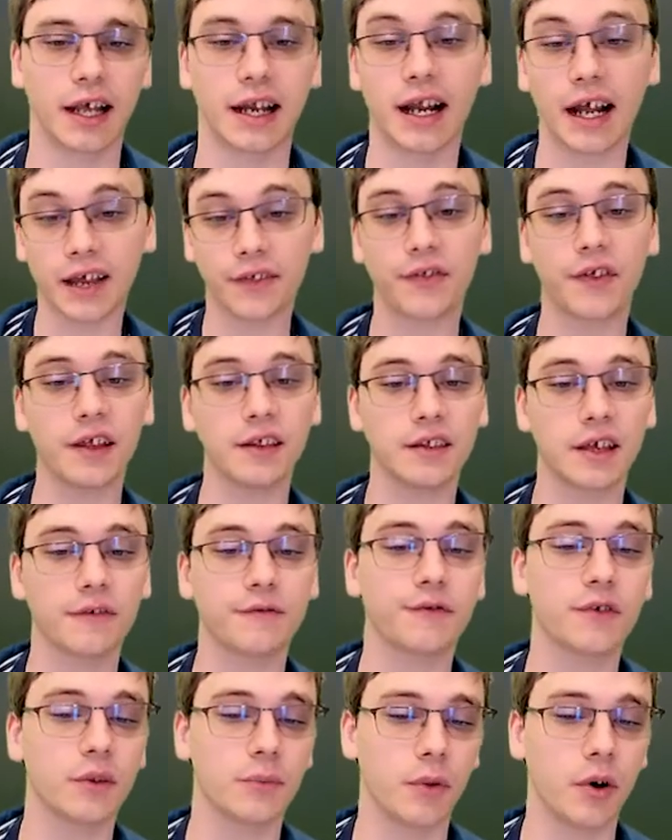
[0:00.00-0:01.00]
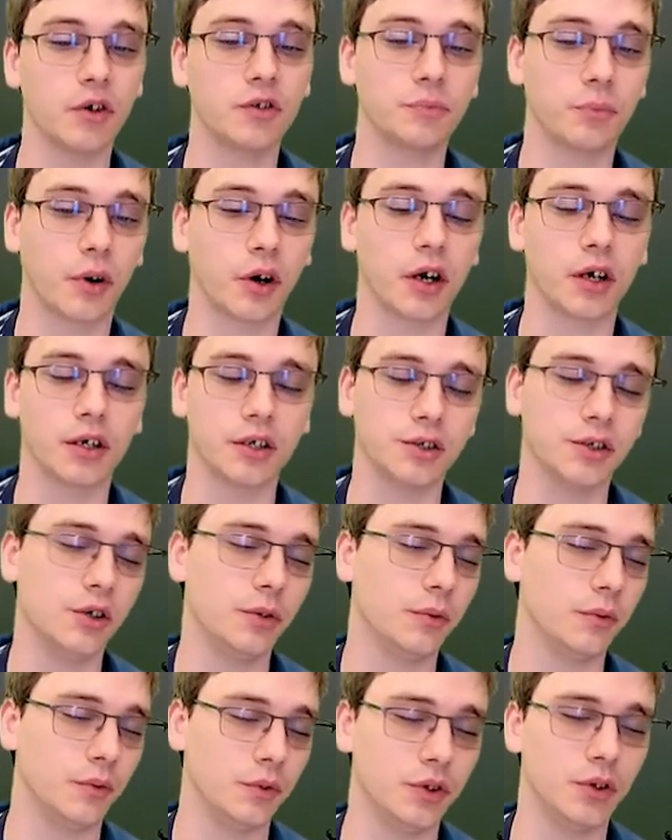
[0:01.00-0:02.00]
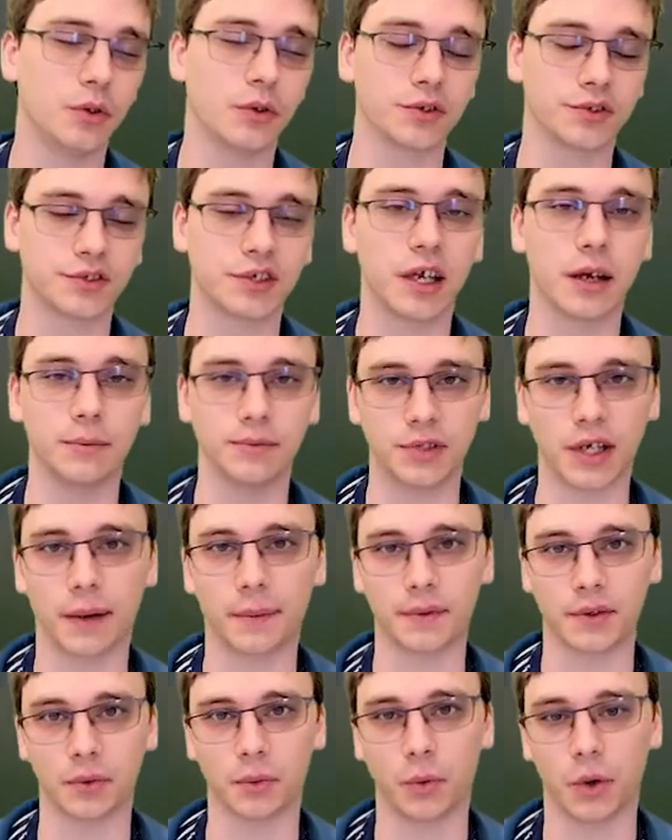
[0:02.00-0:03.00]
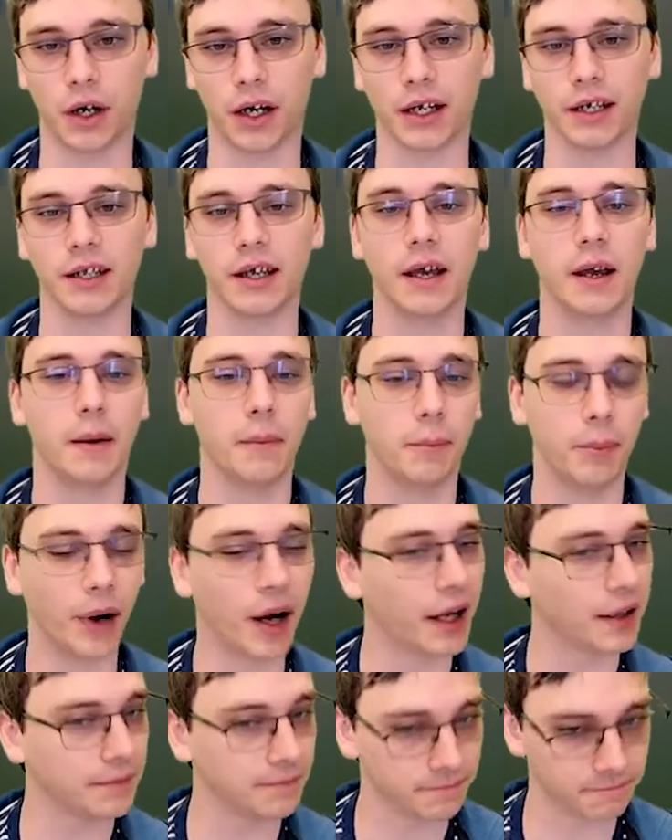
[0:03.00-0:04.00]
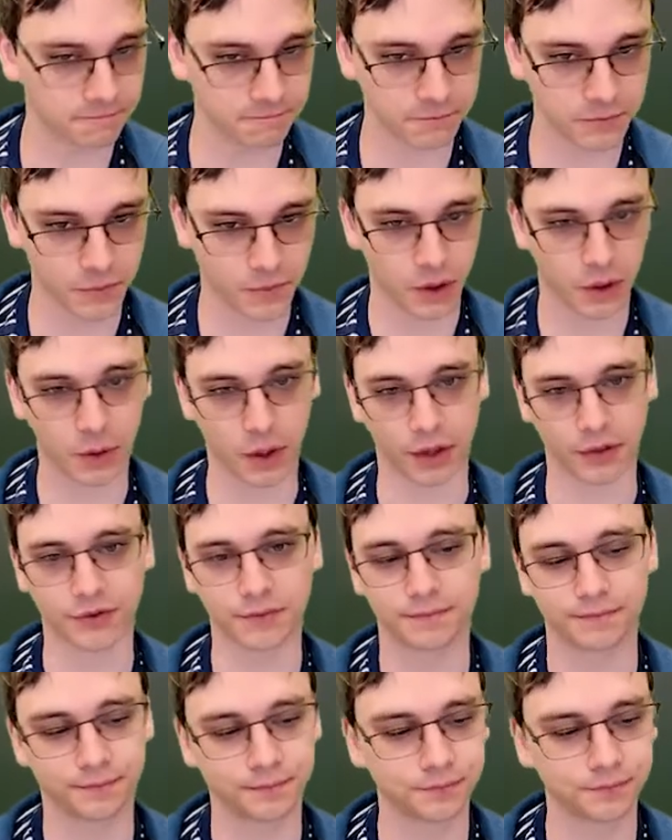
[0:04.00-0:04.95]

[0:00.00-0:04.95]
and I think that for the most part you'll skip chapter 1, but who knows.